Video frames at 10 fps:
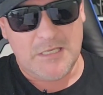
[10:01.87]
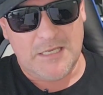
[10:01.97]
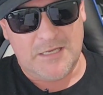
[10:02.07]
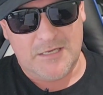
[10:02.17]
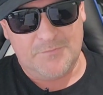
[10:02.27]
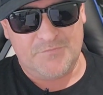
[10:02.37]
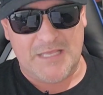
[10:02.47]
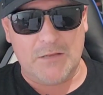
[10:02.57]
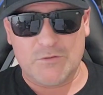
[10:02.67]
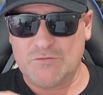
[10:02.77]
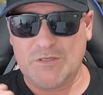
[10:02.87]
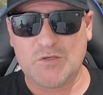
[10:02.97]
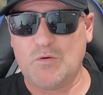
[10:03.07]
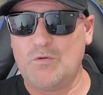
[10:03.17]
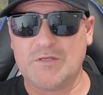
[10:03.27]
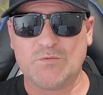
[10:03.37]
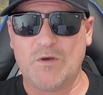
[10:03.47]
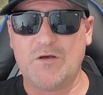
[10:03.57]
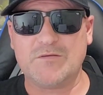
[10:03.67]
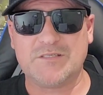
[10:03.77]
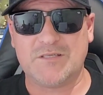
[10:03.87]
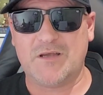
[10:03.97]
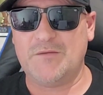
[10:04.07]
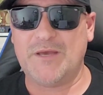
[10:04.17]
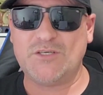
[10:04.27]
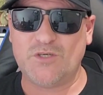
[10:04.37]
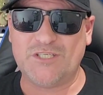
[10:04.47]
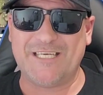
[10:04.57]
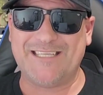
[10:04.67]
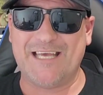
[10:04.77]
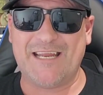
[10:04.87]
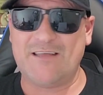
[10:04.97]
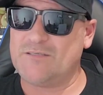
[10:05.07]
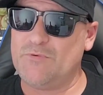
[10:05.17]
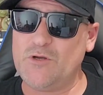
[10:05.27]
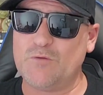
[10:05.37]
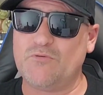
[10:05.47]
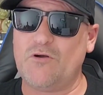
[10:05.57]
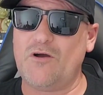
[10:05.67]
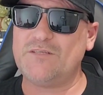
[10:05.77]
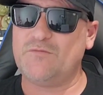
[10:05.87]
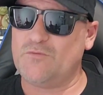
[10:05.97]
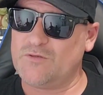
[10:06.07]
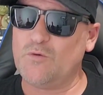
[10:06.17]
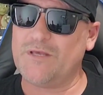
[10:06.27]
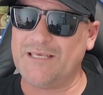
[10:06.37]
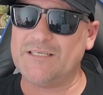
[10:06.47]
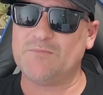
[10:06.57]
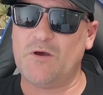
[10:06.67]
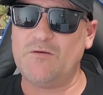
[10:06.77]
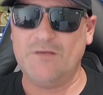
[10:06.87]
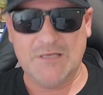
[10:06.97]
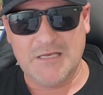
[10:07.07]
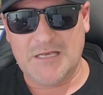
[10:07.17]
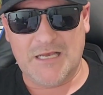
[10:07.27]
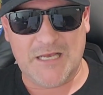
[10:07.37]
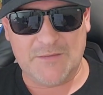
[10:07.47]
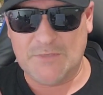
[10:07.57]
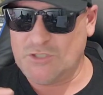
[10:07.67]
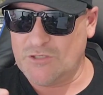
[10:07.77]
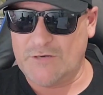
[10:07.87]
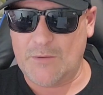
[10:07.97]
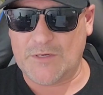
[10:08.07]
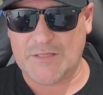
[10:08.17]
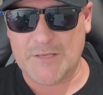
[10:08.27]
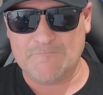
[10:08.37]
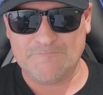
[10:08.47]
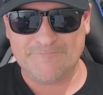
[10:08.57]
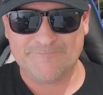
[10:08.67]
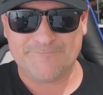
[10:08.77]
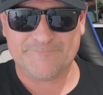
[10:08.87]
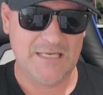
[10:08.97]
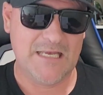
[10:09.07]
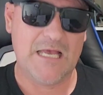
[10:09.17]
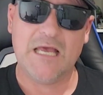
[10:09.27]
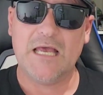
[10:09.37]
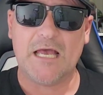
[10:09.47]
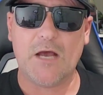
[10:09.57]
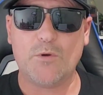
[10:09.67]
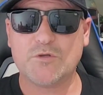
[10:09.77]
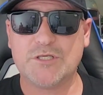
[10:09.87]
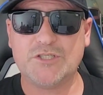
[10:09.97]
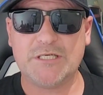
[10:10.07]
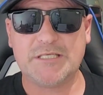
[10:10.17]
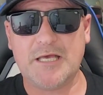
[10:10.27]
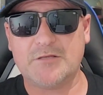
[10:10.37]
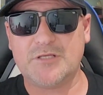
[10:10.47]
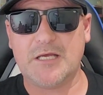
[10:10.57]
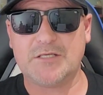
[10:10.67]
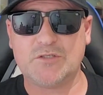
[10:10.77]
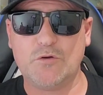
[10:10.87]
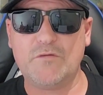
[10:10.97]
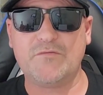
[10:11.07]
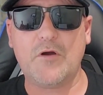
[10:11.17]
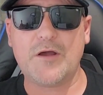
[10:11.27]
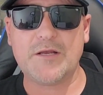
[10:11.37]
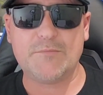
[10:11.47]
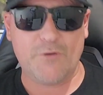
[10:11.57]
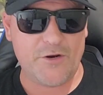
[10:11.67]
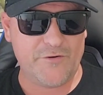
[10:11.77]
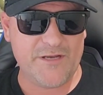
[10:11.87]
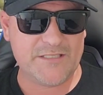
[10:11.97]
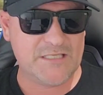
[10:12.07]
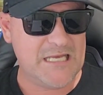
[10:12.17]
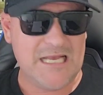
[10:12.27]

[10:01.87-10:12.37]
That looks really cool as well, so make sure you check that out. It's a pretty good price for a talking Gizmo. Make sure you grab one of them. We also checked out surf rider progress.